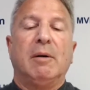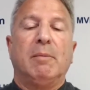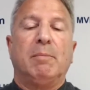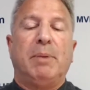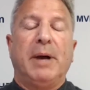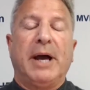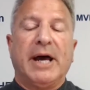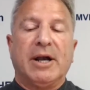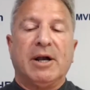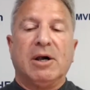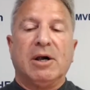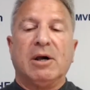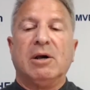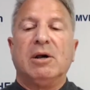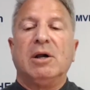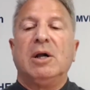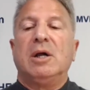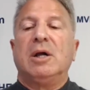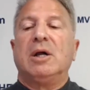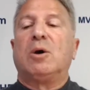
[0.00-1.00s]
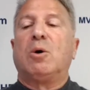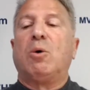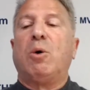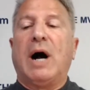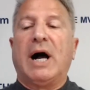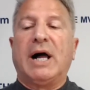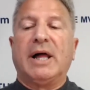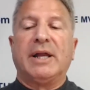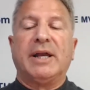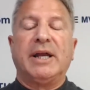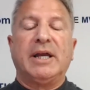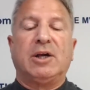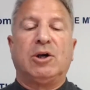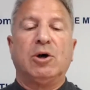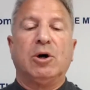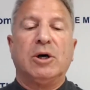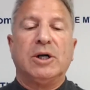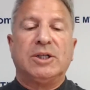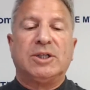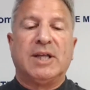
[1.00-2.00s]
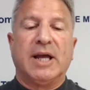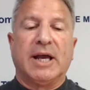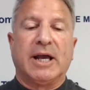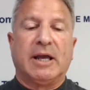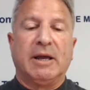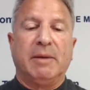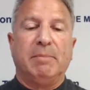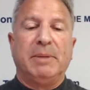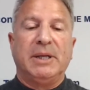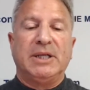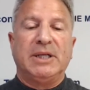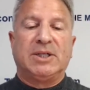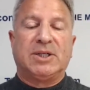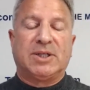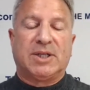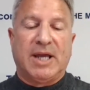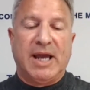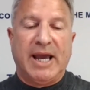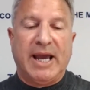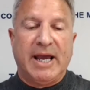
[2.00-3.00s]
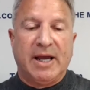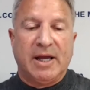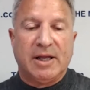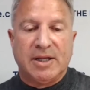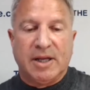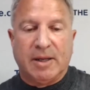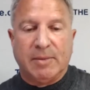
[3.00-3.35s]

better quality goods that can be scaled.